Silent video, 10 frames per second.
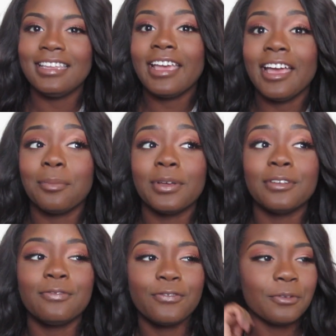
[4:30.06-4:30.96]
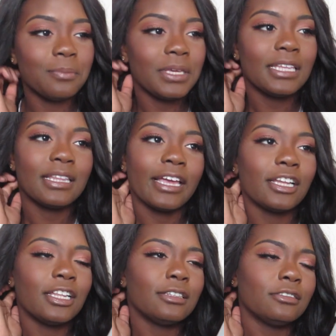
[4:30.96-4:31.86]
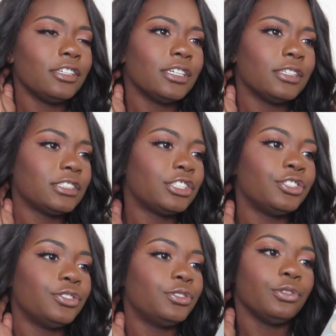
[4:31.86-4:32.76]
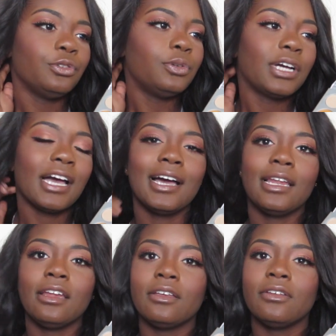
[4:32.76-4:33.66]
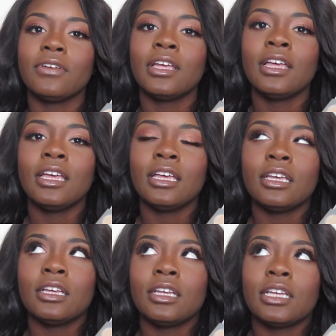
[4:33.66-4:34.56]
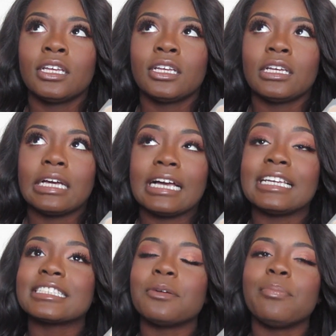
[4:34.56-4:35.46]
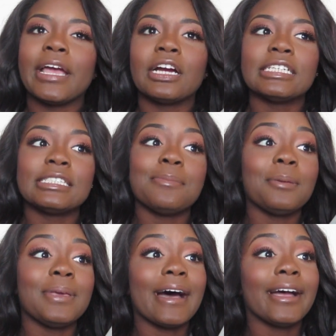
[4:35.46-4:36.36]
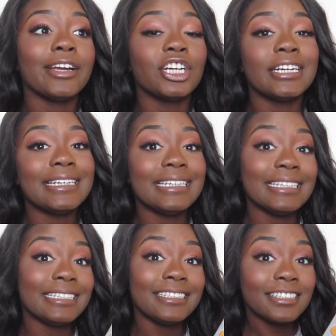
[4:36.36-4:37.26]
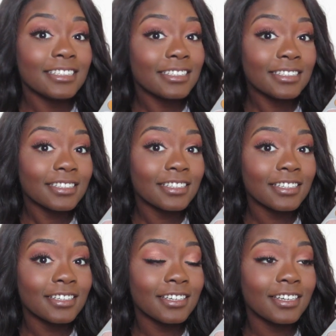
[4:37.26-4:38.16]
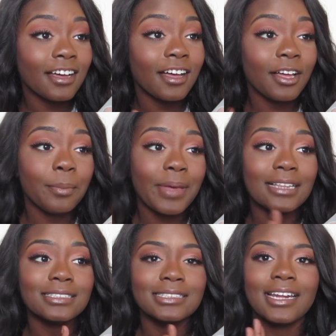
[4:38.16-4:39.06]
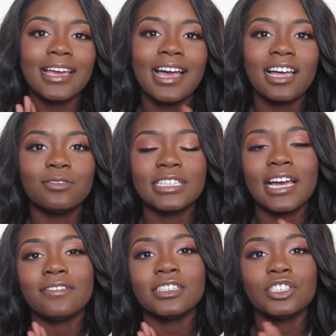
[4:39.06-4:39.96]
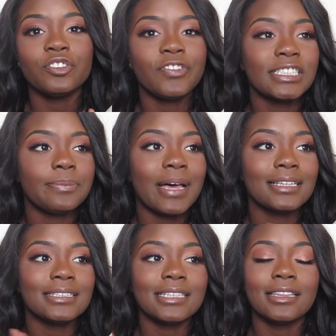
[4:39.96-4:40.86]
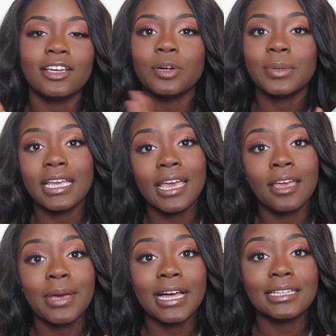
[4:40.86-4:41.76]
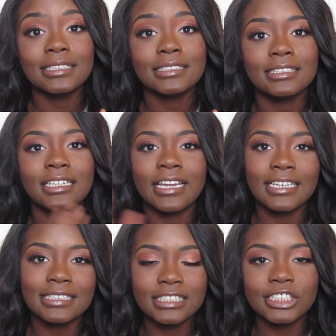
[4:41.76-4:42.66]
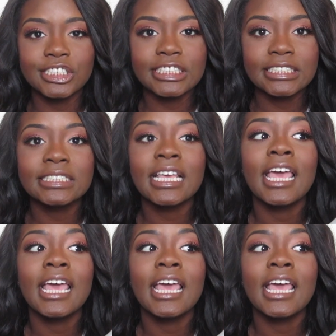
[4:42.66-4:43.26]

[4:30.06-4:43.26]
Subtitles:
yeah, but for me, like, to kind of, I guess, compare it to maybe higher end palettes that I have, which I have the Too Faced palettes and the Urban Decay palettes, the Naked series.